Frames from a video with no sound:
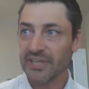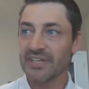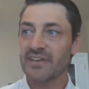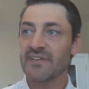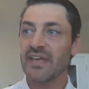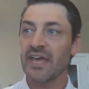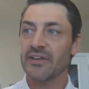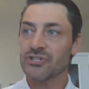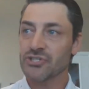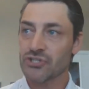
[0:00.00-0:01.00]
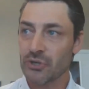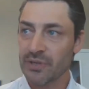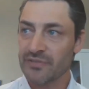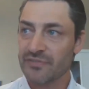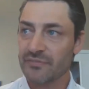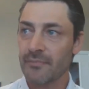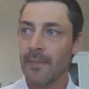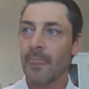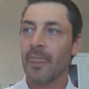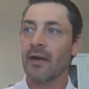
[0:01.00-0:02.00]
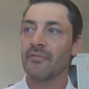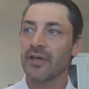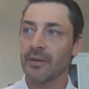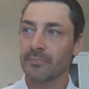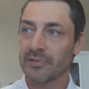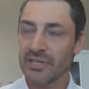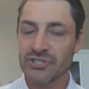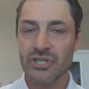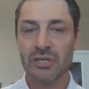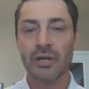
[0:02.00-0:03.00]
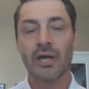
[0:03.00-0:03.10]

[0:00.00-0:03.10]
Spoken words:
giving an assurance of the completion